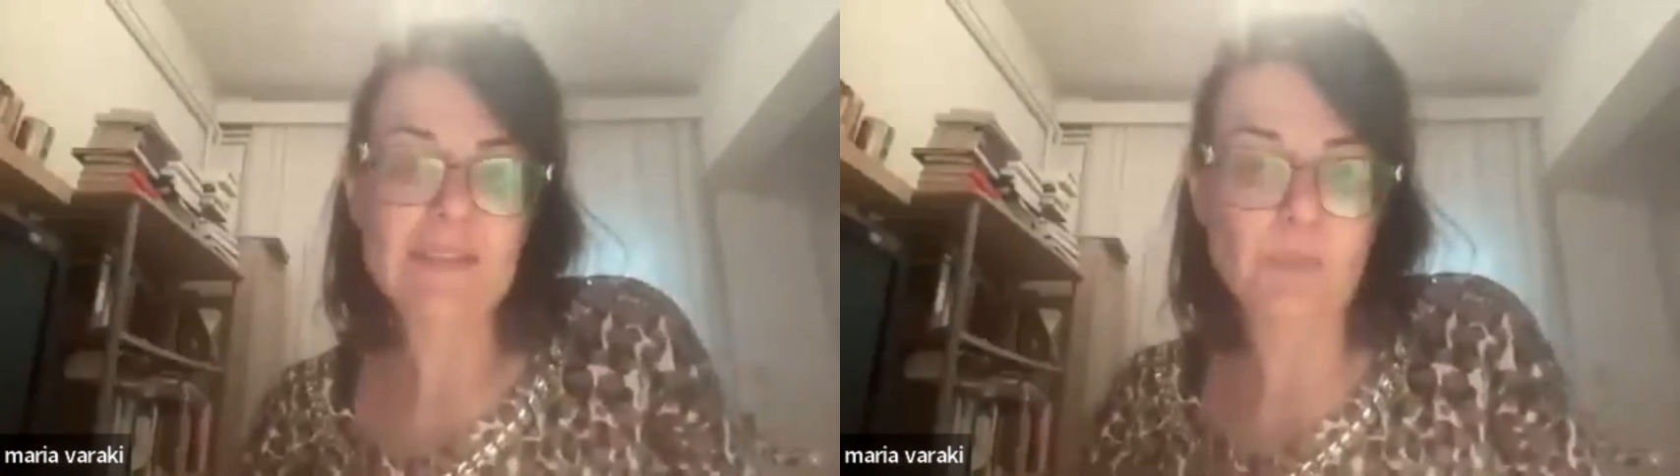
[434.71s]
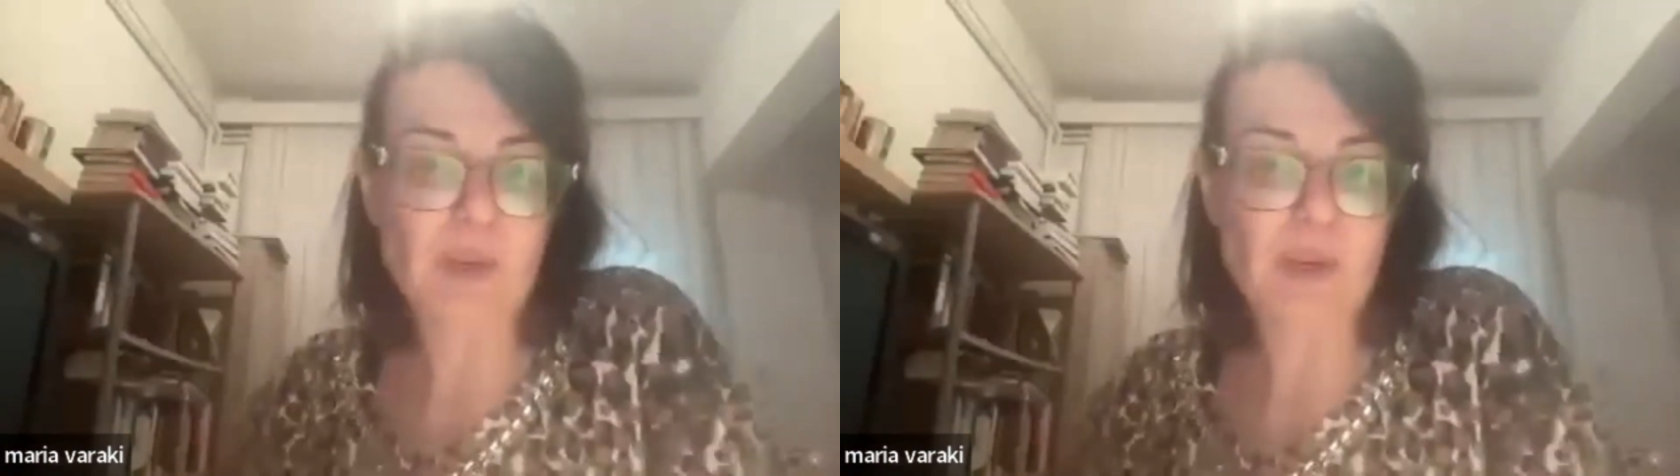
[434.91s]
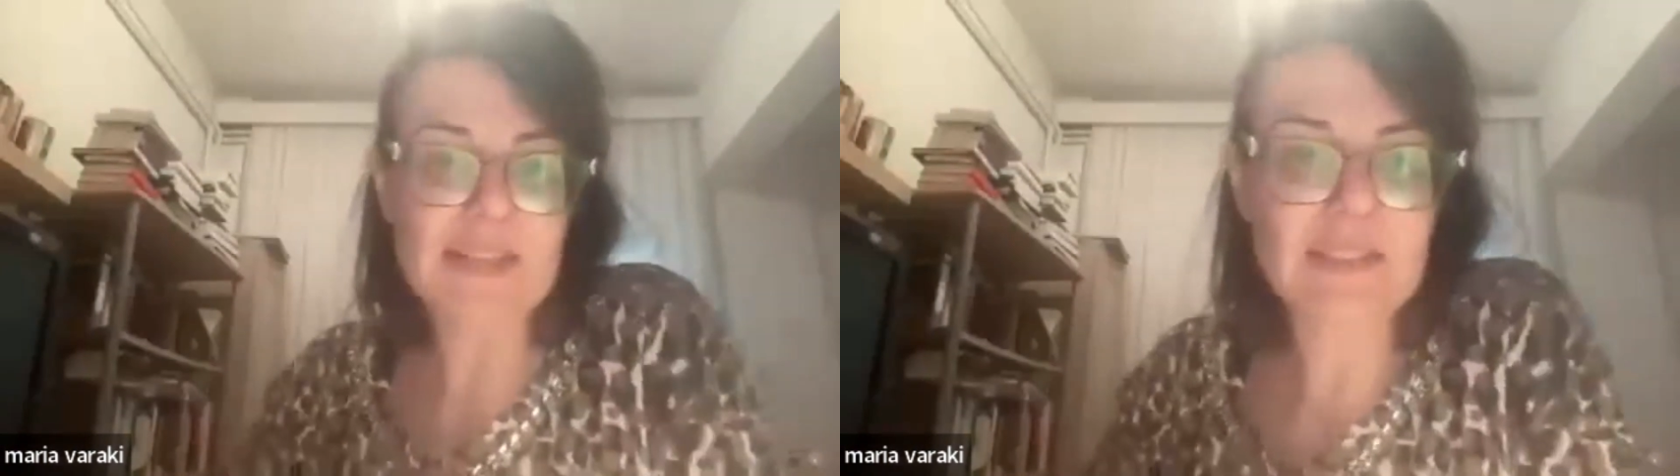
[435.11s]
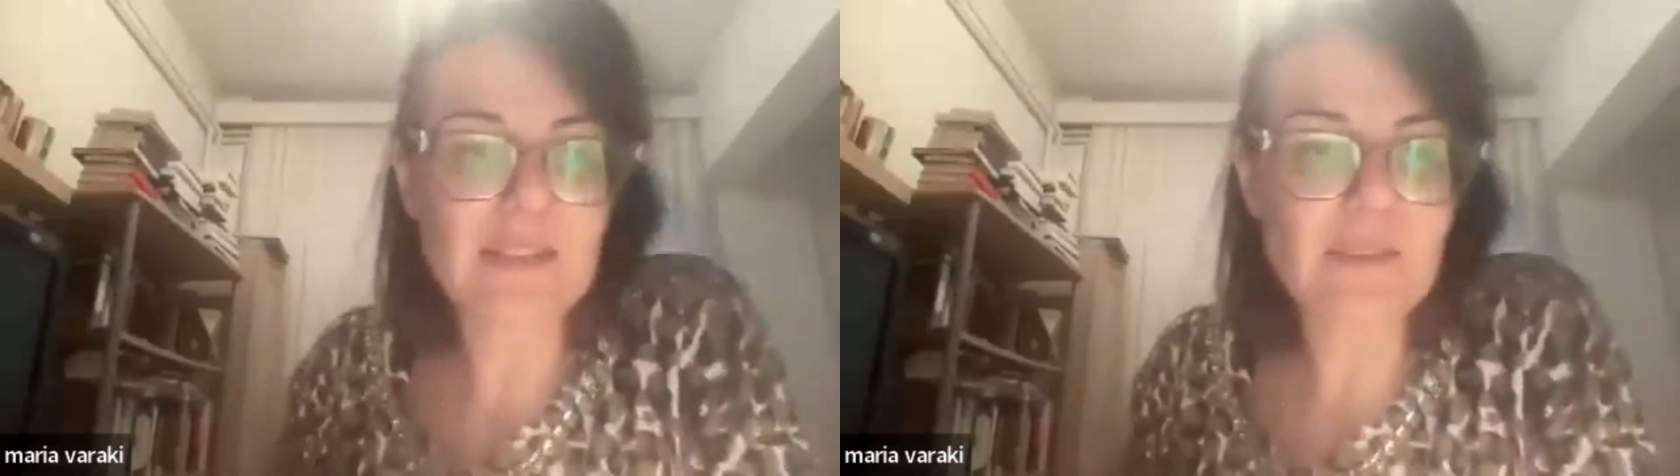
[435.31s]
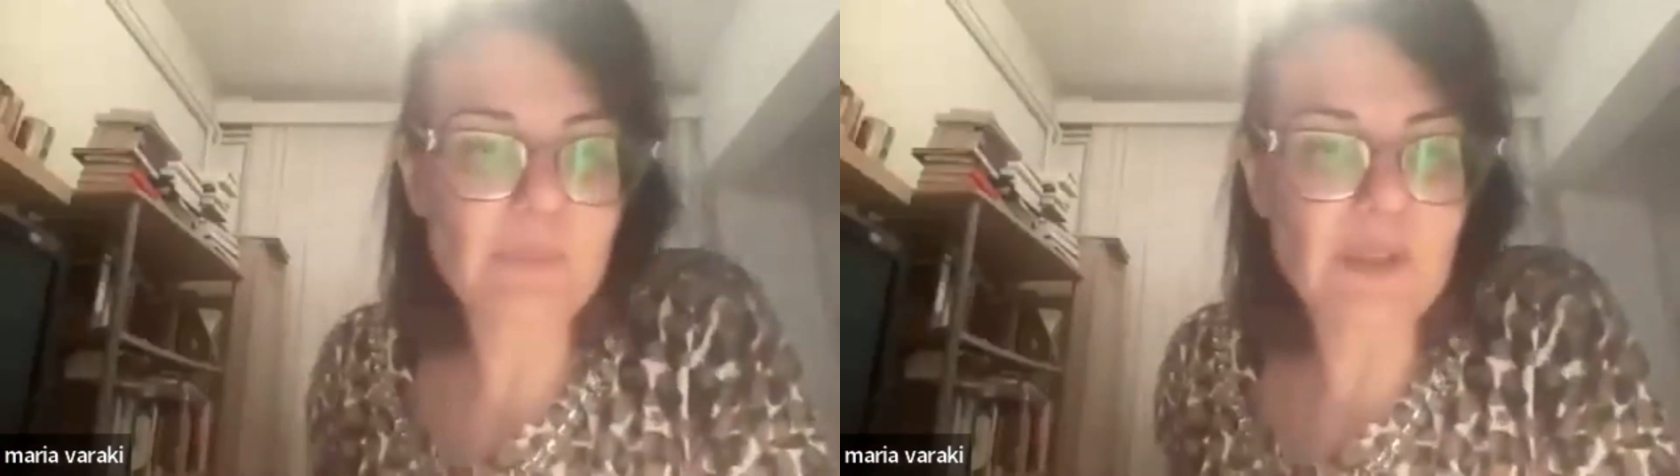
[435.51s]

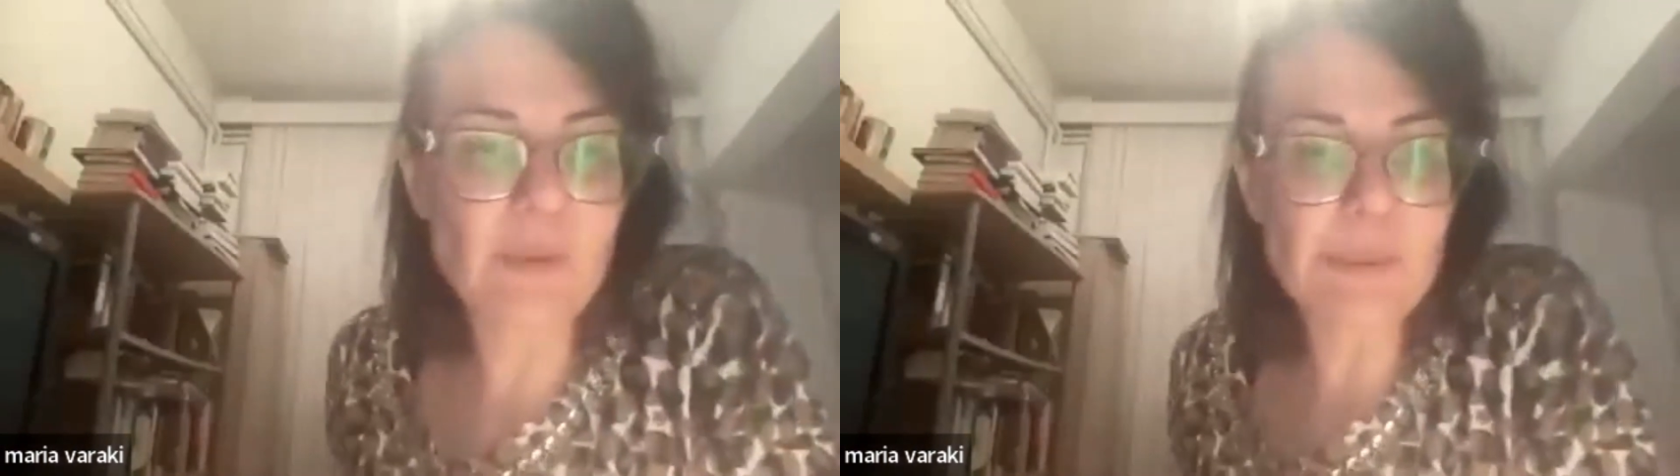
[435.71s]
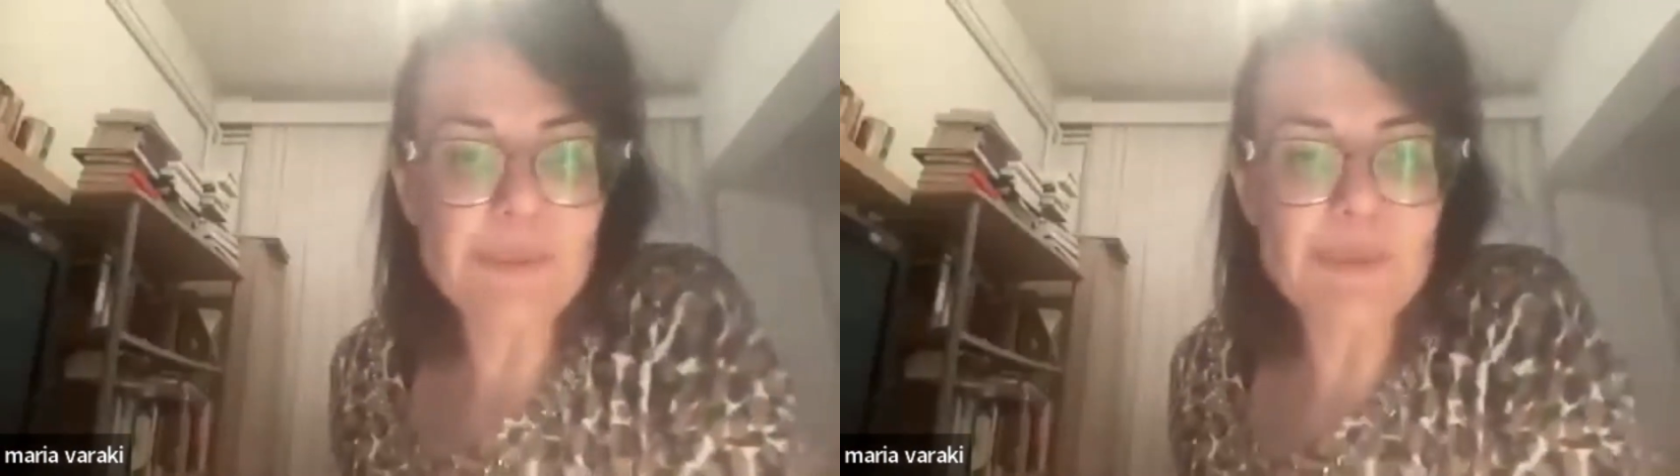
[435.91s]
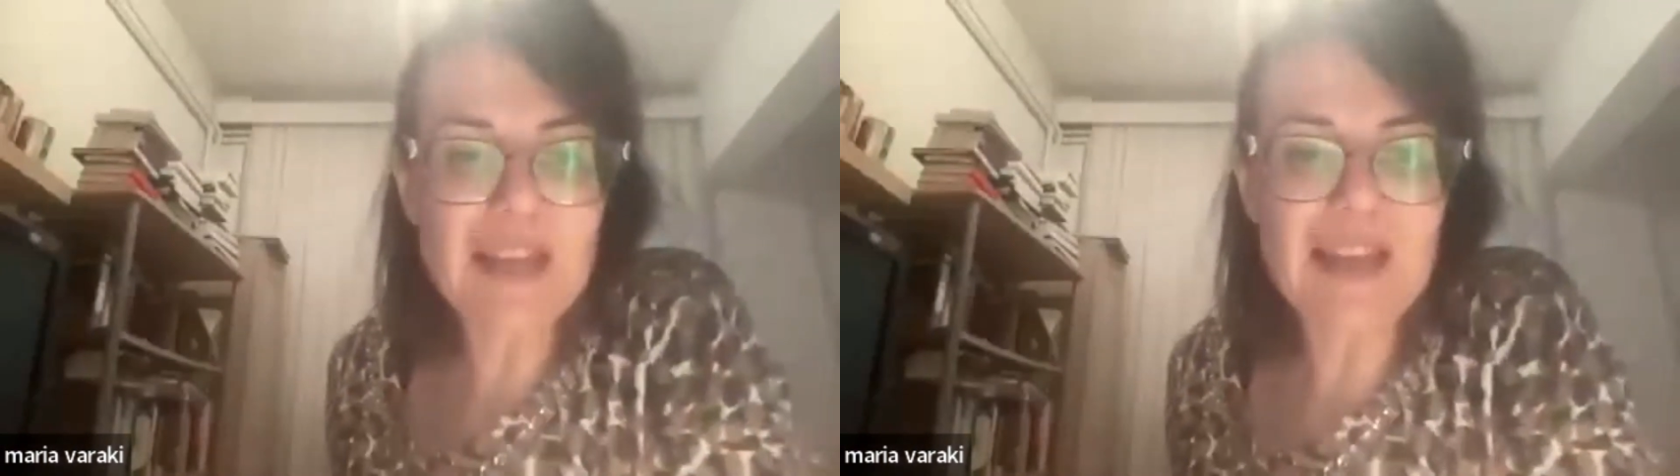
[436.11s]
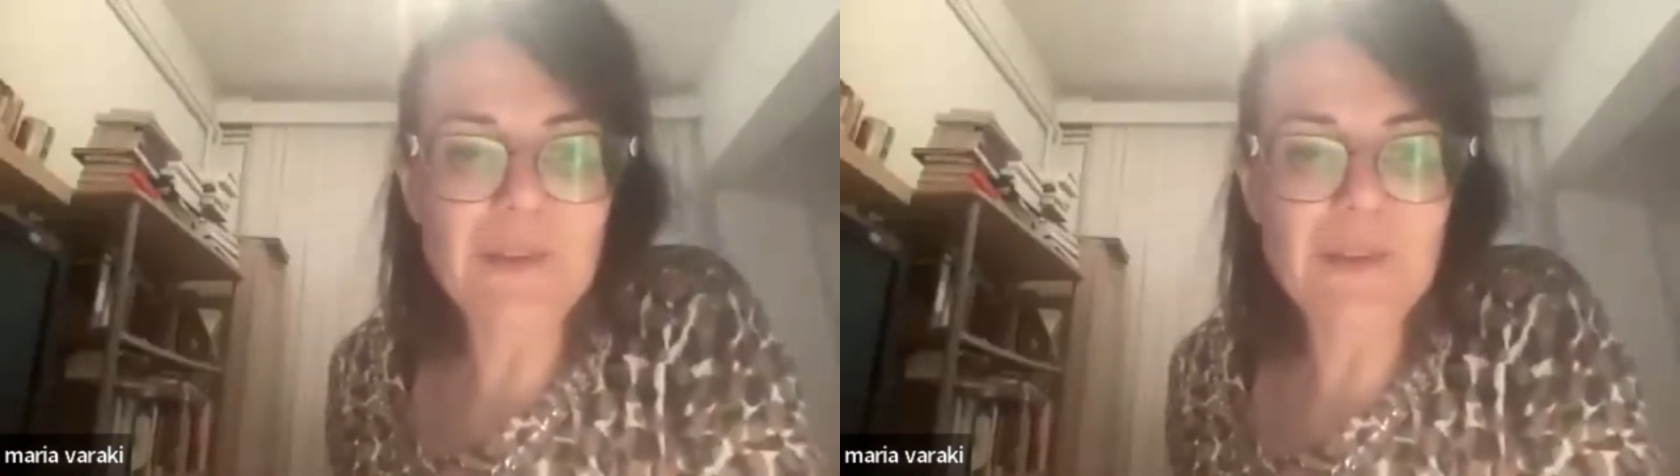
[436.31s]
surprising because